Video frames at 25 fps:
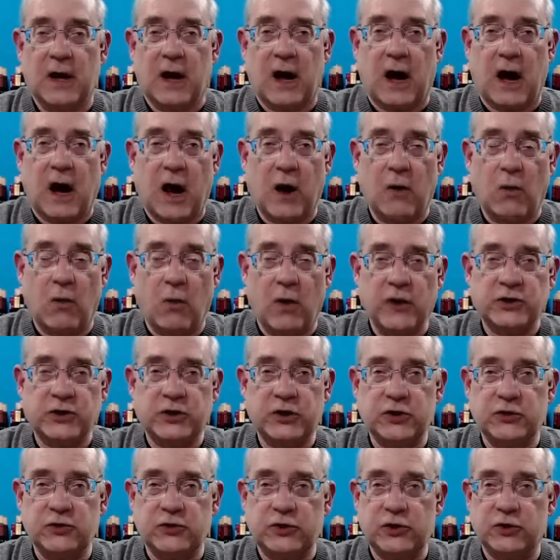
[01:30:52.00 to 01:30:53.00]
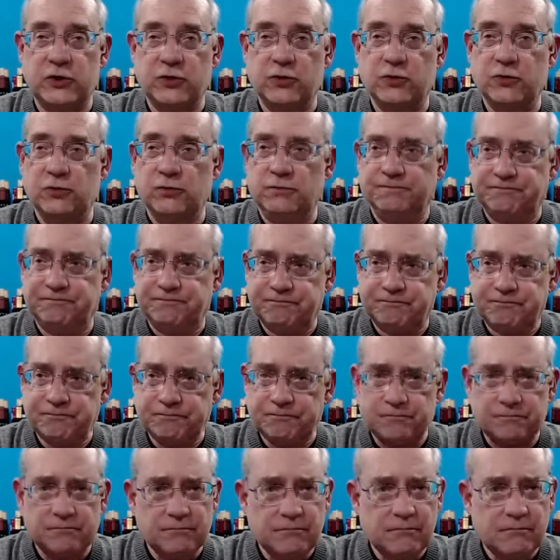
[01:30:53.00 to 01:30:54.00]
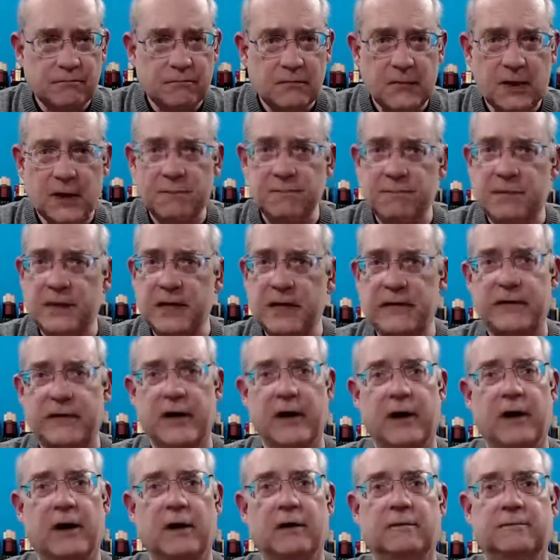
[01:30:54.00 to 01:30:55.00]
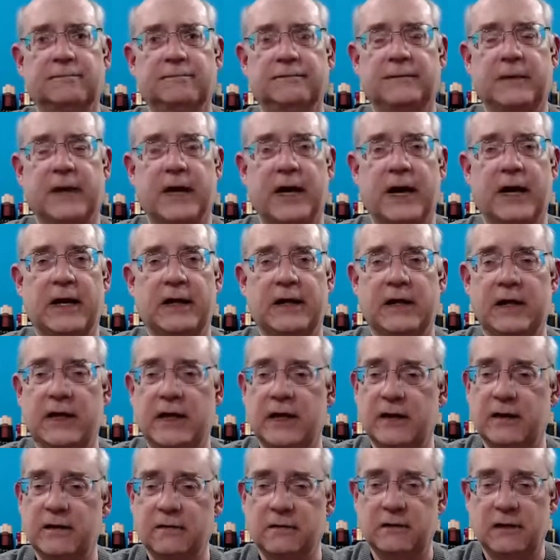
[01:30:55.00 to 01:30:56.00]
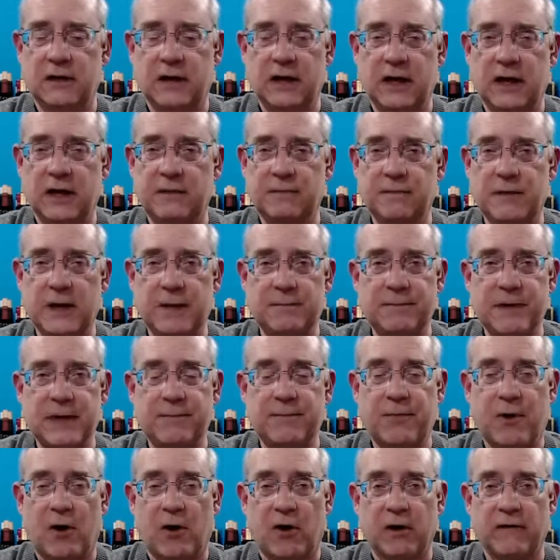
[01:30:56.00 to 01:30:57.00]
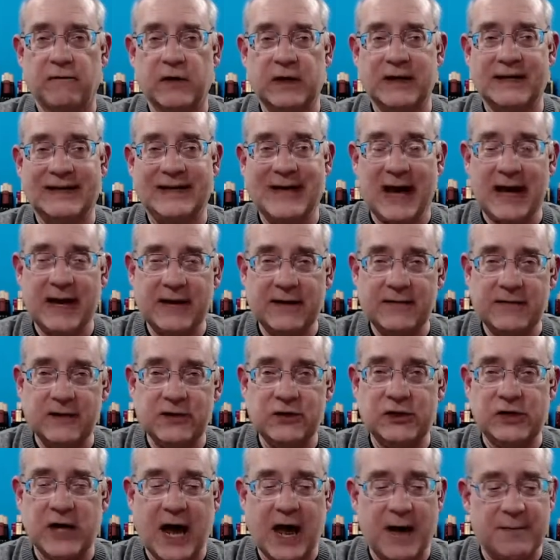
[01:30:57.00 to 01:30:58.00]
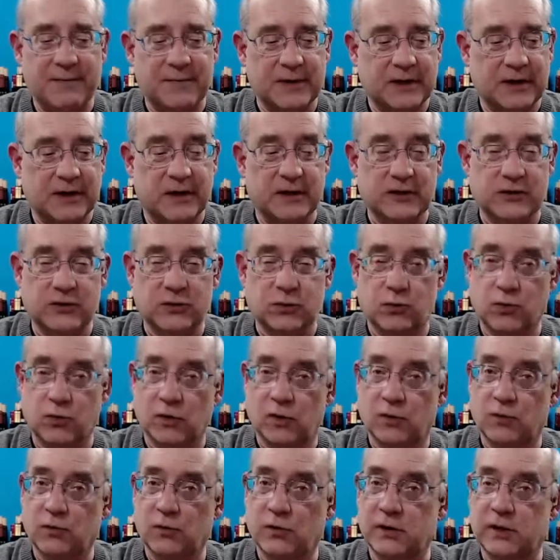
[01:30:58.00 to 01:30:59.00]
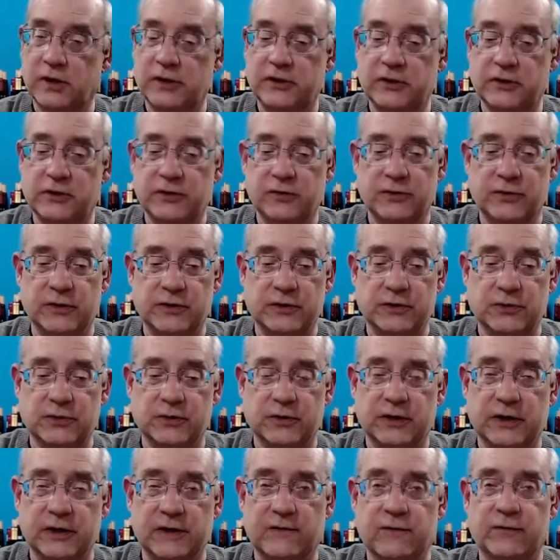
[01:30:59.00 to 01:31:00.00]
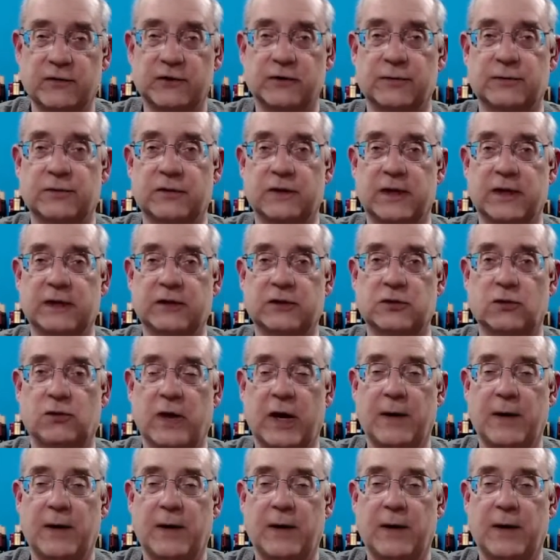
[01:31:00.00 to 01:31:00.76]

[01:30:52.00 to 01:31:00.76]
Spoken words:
I want you to be there and be part of it. Get in the chat, because what we're going to do is we're going to give some things away.